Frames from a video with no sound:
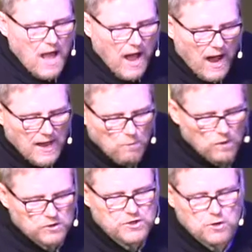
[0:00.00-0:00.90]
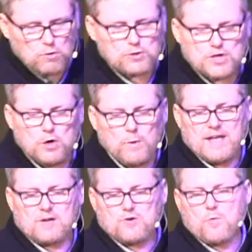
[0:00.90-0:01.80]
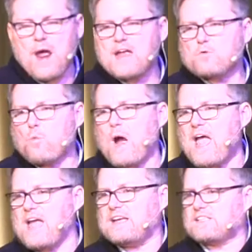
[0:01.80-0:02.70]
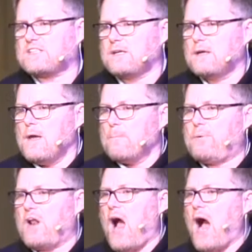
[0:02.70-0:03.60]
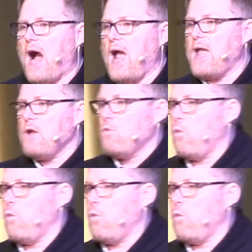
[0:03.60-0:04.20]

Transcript: I will use you in great ways, but I